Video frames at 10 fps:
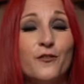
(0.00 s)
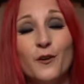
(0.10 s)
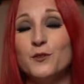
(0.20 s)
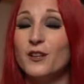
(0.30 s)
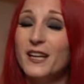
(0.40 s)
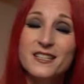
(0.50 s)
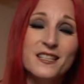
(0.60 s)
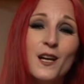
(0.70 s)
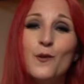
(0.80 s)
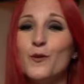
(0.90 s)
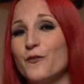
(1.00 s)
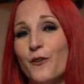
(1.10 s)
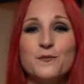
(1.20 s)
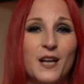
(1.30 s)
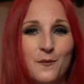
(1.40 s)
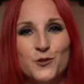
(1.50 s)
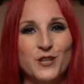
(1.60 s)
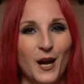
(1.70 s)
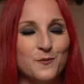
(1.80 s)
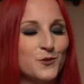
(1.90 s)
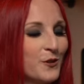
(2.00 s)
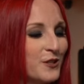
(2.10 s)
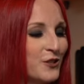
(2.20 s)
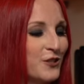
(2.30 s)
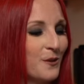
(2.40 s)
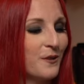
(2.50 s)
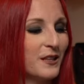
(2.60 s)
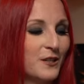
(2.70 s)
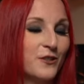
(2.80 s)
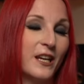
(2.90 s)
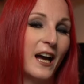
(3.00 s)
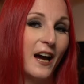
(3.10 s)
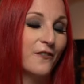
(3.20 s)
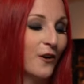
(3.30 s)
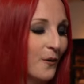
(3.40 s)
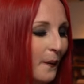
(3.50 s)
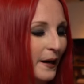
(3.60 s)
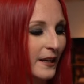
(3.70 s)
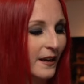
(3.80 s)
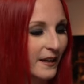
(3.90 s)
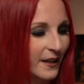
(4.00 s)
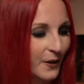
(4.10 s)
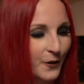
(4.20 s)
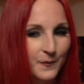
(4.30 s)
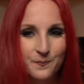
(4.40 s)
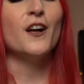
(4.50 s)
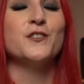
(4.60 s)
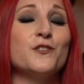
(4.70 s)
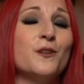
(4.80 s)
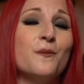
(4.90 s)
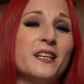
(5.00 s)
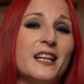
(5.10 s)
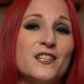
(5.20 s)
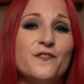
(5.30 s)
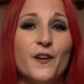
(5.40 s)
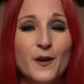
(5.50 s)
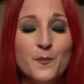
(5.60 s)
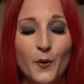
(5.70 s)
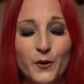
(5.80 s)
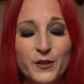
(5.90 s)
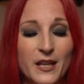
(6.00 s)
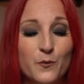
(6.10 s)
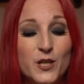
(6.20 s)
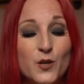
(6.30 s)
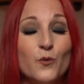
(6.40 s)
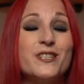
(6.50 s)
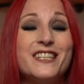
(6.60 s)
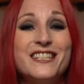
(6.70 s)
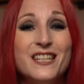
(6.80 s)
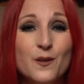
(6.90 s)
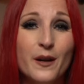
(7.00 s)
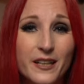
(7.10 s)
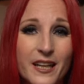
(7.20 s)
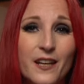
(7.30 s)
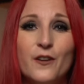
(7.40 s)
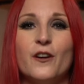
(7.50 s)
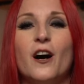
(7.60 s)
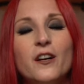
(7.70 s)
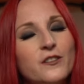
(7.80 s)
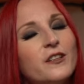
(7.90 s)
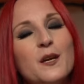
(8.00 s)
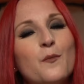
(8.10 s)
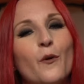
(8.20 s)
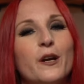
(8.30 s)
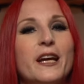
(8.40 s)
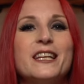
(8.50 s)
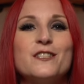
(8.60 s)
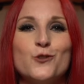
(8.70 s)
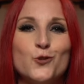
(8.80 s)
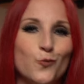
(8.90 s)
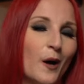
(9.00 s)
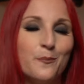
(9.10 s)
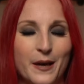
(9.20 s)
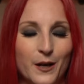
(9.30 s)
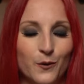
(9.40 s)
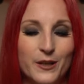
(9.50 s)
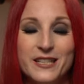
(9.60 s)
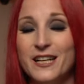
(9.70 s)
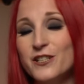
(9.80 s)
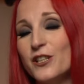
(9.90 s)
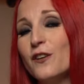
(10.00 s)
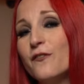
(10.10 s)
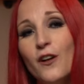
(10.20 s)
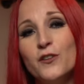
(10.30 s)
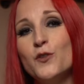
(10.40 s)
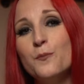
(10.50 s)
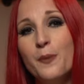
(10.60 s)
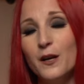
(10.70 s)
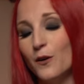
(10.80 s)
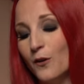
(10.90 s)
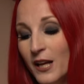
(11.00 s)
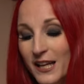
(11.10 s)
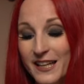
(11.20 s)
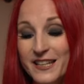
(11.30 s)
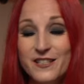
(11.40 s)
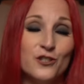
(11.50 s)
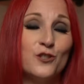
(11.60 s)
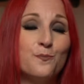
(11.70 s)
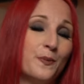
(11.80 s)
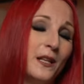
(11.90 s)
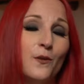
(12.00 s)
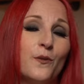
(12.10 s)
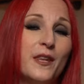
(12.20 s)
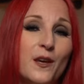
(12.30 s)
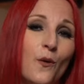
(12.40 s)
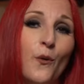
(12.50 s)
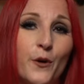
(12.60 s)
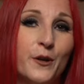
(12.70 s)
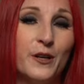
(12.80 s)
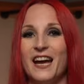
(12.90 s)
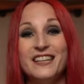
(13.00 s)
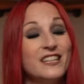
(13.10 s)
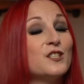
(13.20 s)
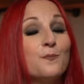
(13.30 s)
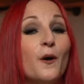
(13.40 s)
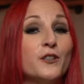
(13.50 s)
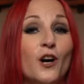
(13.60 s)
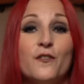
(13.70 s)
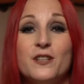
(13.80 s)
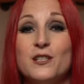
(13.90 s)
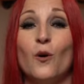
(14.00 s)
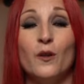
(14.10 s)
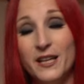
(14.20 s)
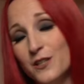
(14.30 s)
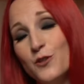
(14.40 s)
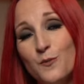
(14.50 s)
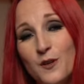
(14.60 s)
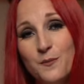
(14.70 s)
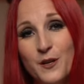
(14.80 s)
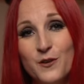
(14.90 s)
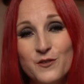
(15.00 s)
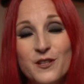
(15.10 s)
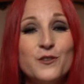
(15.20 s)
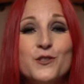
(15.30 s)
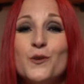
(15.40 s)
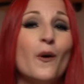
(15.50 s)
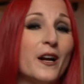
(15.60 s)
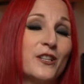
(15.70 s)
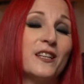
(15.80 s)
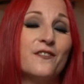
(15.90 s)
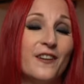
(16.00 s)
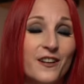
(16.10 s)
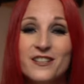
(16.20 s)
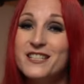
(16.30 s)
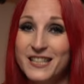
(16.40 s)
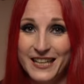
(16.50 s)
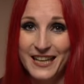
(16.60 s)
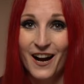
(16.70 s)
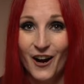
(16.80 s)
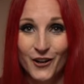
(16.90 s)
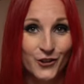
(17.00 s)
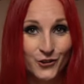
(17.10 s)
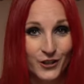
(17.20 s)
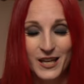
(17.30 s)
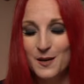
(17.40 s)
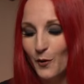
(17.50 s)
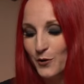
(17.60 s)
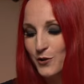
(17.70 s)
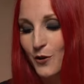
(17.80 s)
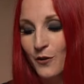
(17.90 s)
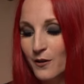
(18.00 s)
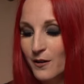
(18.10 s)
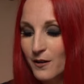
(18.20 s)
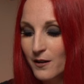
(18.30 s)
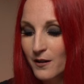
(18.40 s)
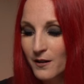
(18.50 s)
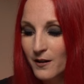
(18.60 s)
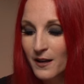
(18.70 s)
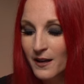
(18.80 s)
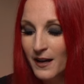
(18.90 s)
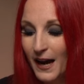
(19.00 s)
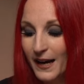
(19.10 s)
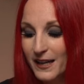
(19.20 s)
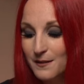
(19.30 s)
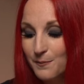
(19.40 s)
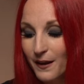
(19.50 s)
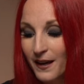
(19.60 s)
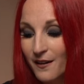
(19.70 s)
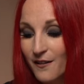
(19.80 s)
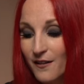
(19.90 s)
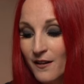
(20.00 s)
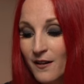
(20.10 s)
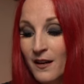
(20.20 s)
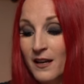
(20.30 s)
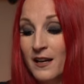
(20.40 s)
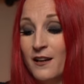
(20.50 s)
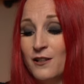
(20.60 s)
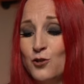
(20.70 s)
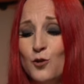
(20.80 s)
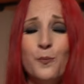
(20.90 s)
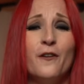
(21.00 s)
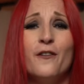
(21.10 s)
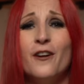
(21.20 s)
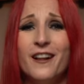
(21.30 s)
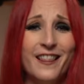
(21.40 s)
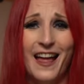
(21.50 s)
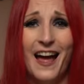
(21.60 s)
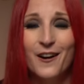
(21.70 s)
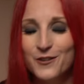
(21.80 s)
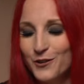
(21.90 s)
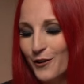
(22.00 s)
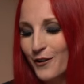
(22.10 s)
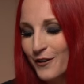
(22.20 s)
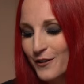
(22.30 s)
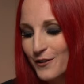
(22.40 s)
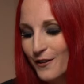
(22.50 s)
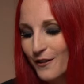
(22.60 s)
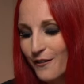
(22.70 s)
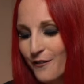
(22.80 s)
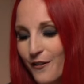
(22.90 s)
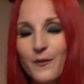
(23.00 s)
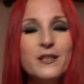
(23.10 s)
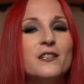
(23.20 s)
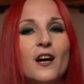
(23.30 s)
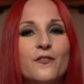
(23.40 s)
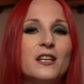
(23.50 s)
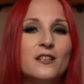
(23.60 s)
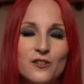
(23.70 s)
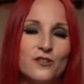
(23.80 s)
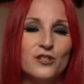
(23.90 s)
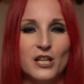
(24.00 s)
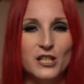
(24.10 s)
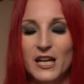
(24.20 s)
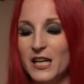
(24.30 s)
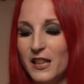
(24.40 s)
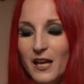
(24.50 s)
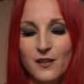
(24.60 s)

from the Leslie one from time to time, so it's just something that you can have right here. Also, something that is very important that we don't see right here on the keyboard is the swell pedal. It's actually a volume pedal that is just below the organ, and it's part of this whole instrument because there's no actually velocity on the keyboard. So I can play super loud or very soft, it doesn't change anything.